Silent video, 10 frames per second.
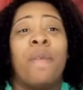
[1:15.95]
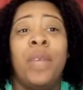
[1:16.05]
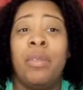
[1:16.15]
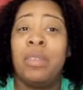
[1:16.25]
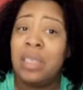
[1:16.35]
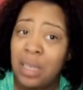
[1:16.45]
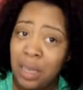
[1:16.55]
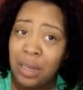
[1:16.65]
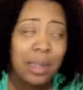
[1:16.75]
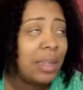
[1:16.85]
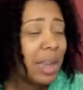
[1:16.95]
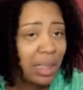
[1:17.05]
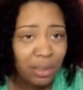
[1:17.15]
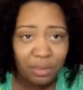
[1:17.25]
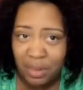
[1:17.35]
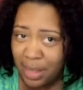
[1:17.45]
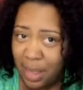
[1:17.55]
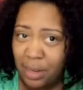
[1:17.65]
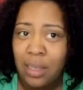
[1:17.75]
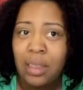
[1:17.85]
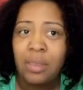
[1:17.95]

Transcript: 15, not the finale,